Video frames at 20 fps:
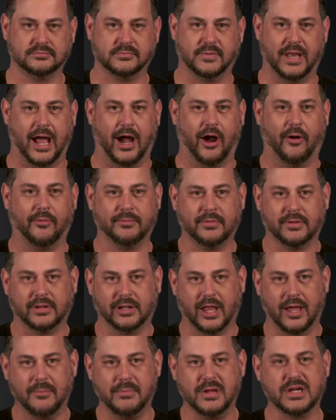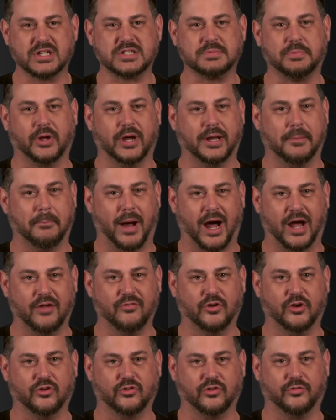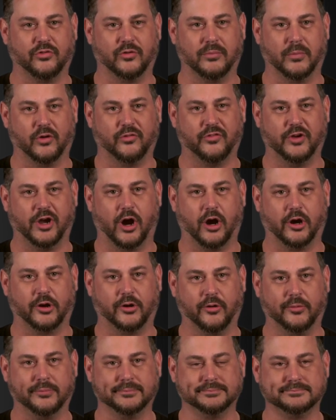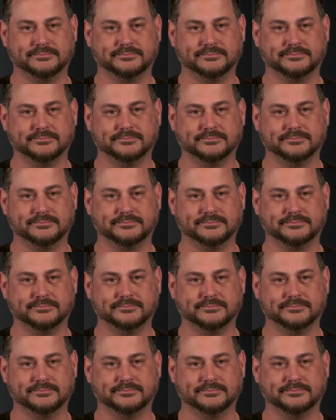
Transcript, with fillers: Now, let me explain my vision for Murphy Auto Group.